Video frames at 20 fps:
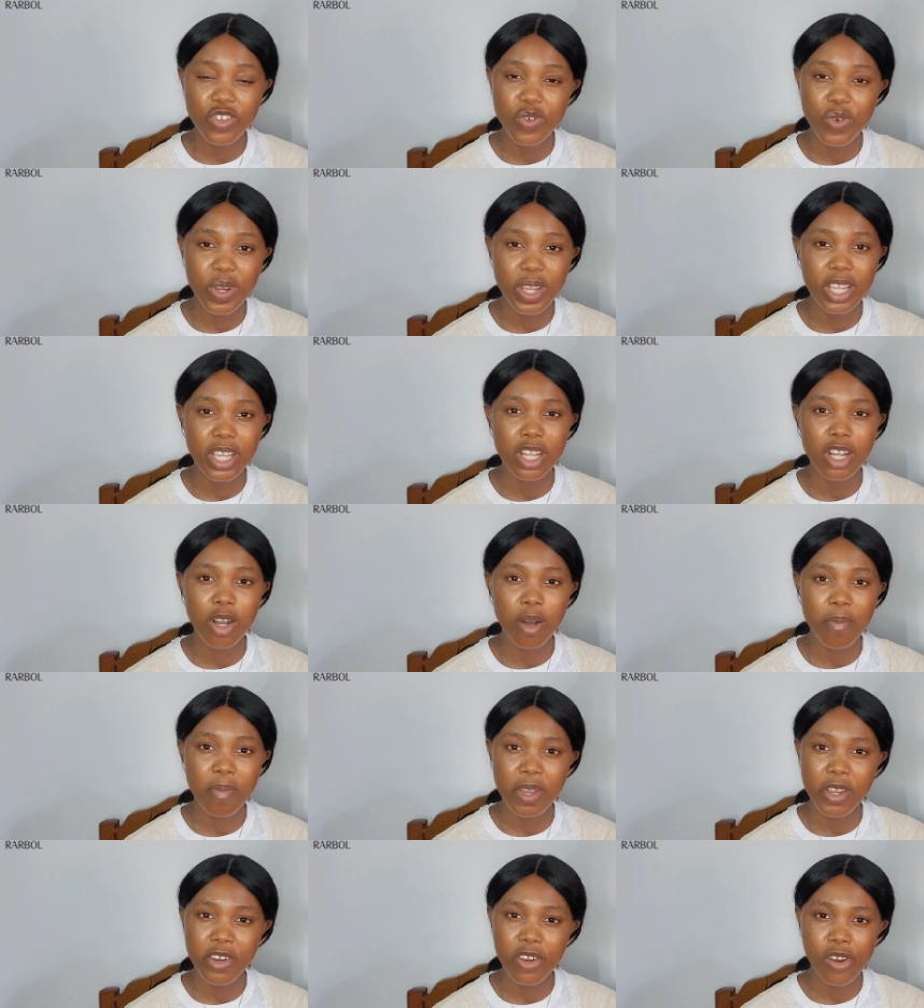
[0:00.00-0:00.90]
drink or
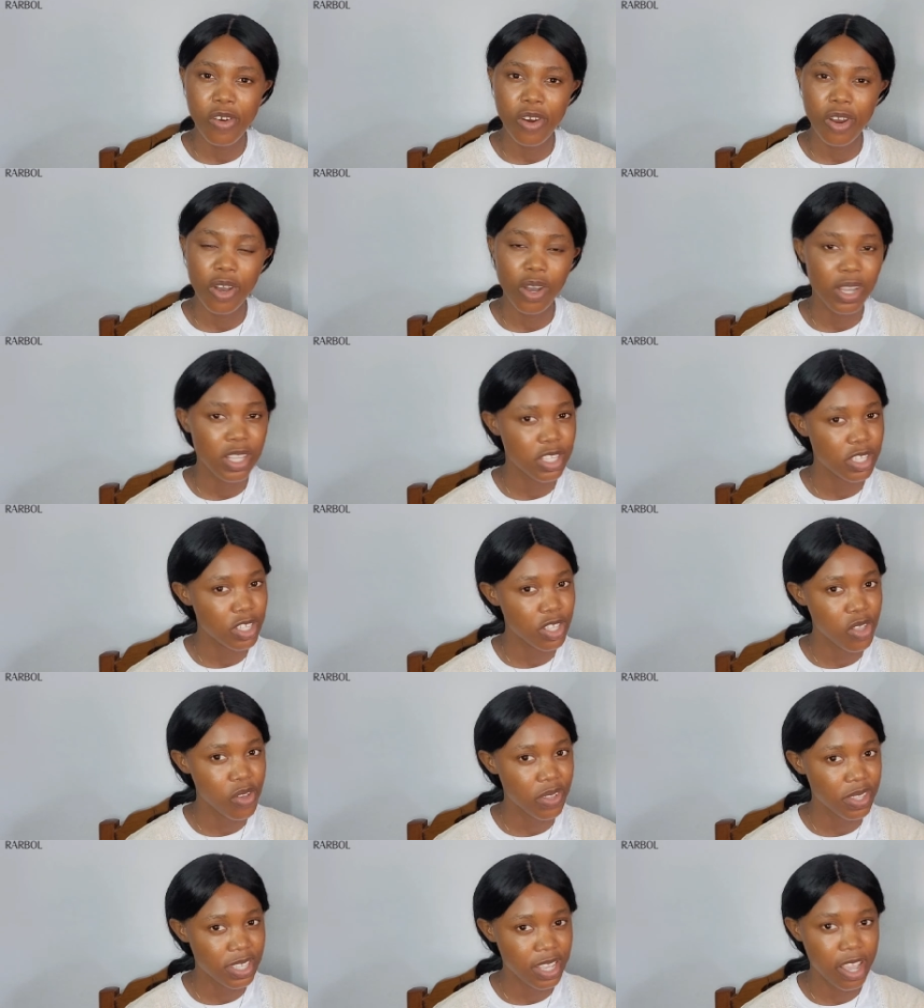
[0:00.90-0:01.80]
mineral is
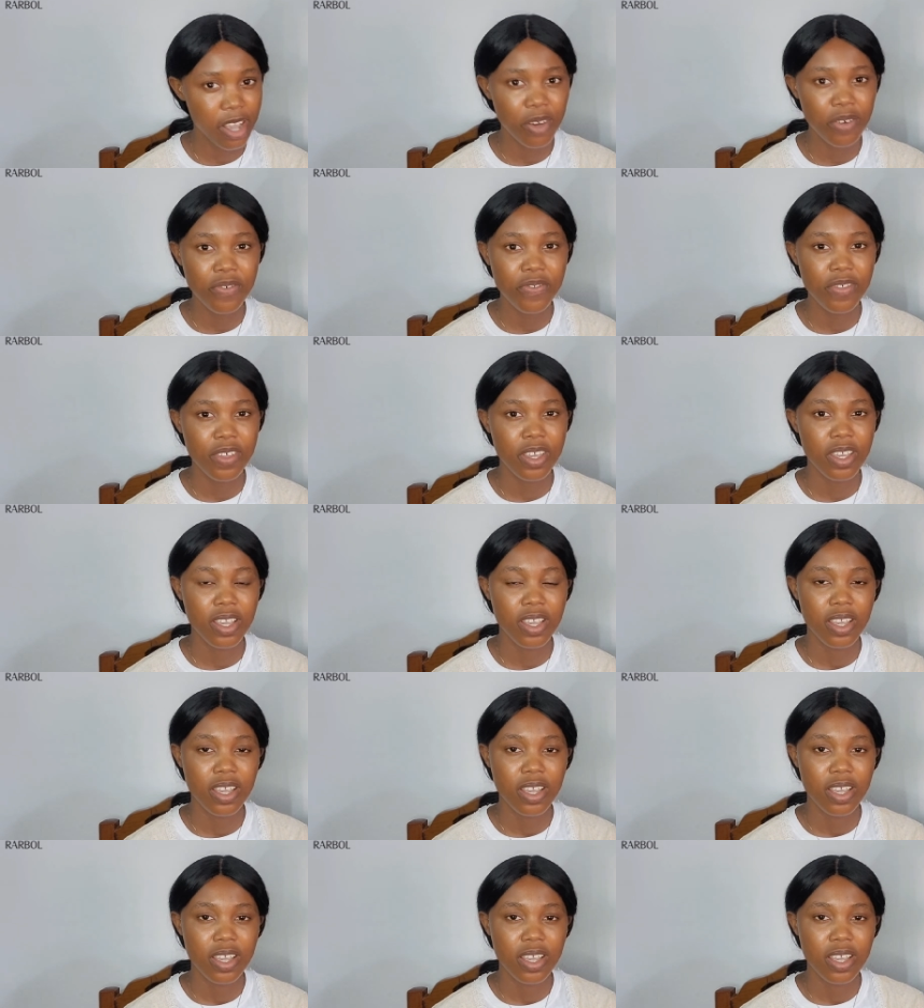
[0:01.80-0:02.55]
not healthy